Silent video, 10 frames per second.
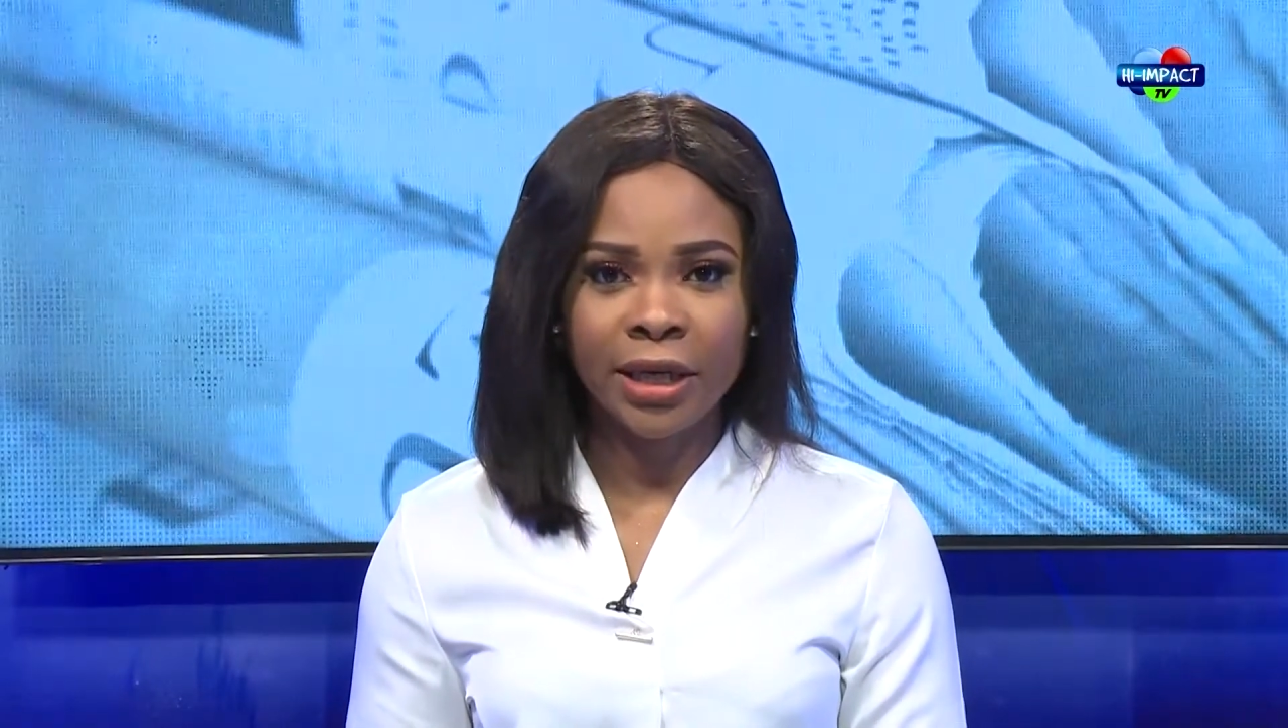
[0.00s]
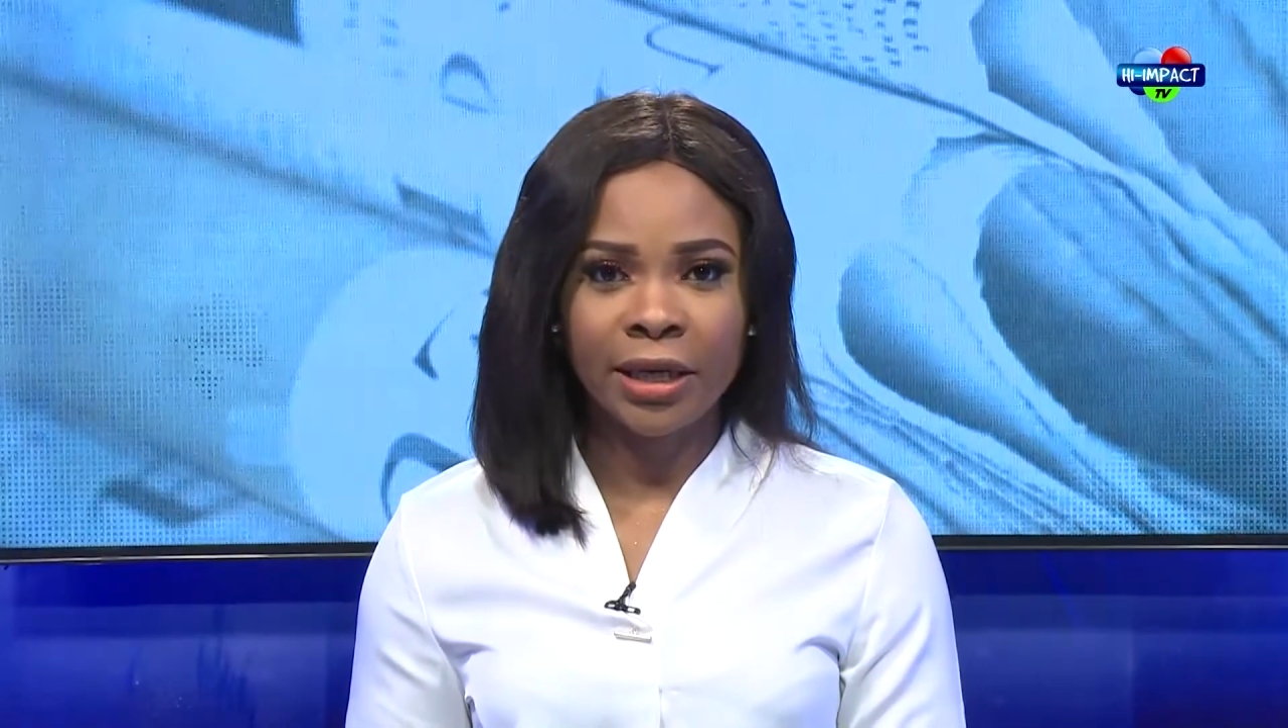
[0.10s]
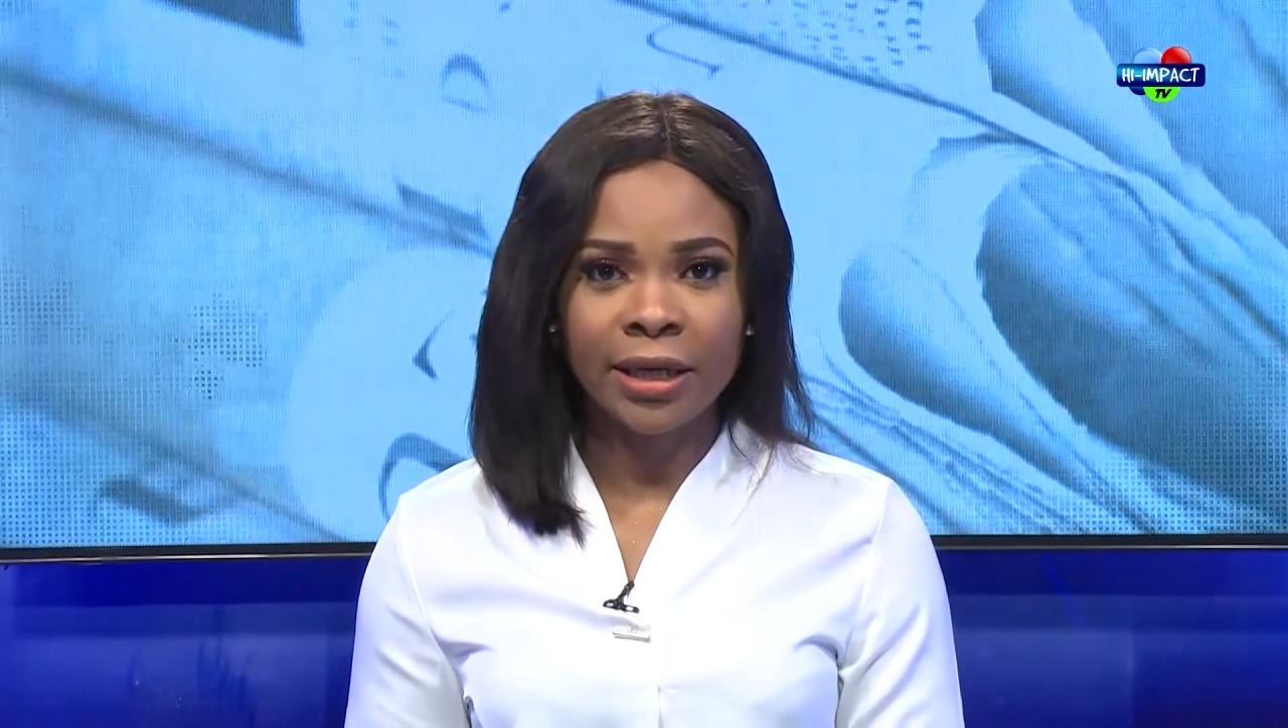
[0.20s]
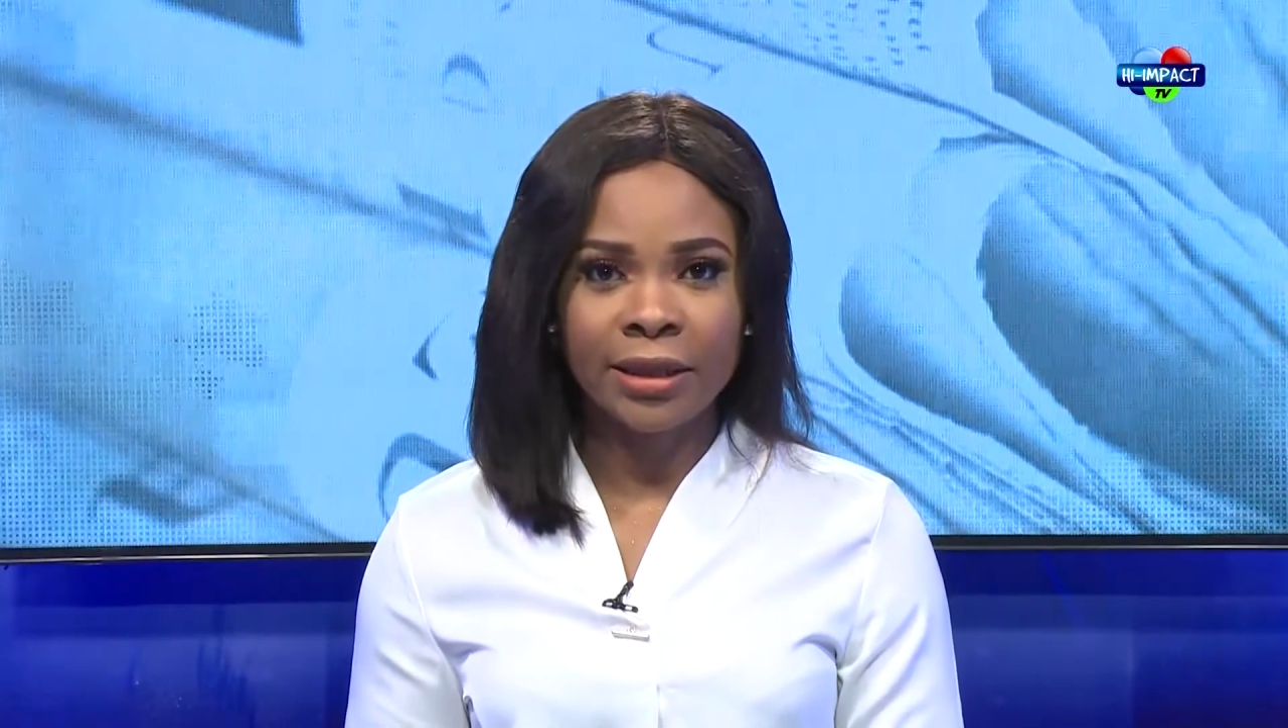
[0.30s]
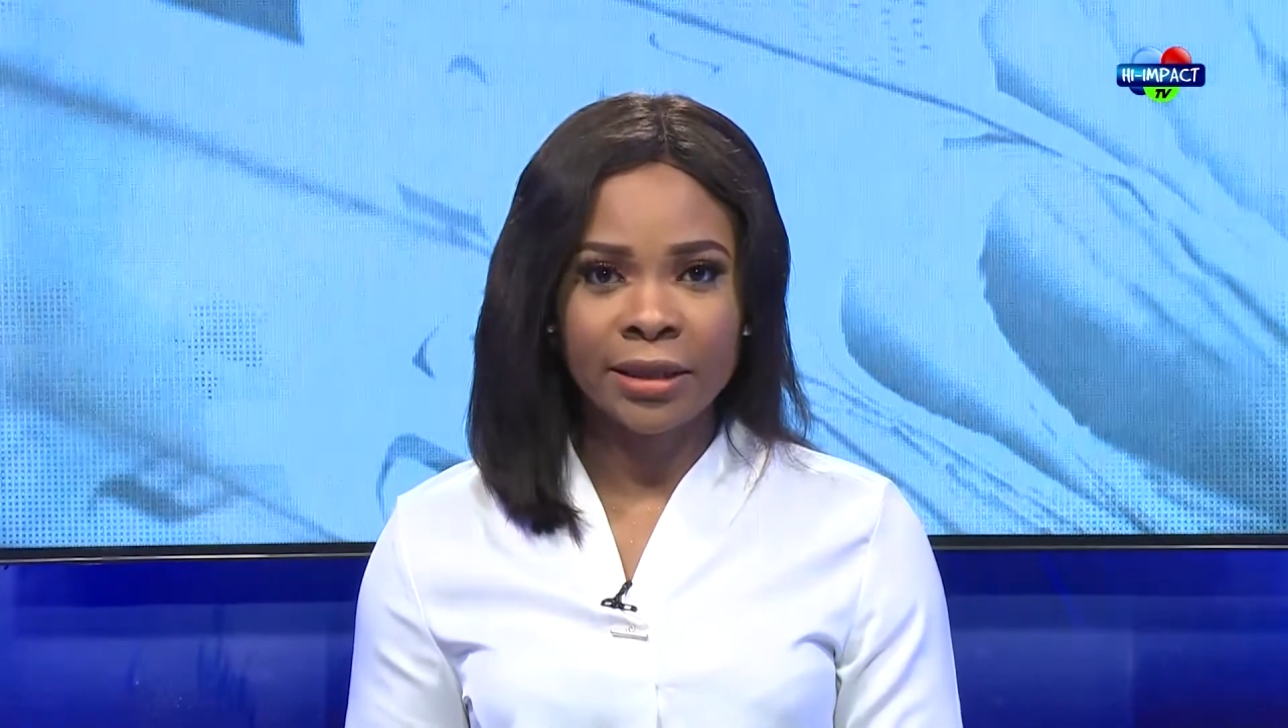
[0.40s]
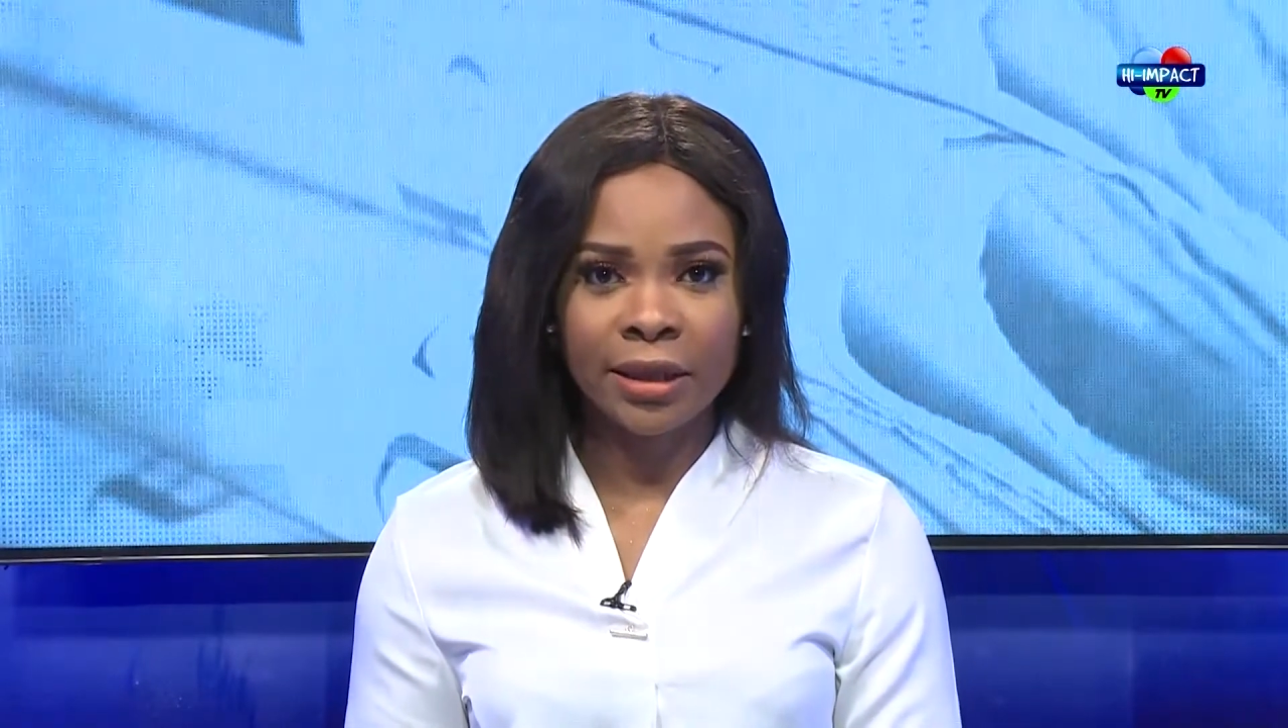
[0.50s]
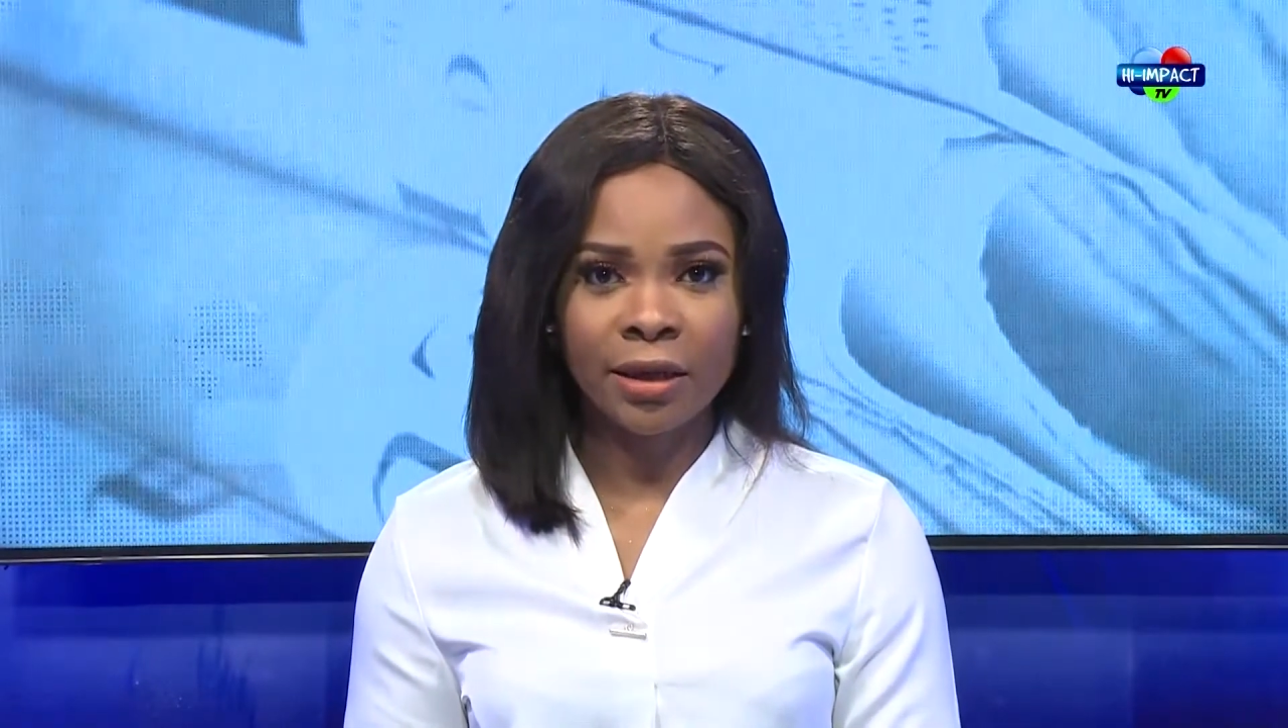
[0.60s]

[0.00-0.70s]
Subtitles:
Let's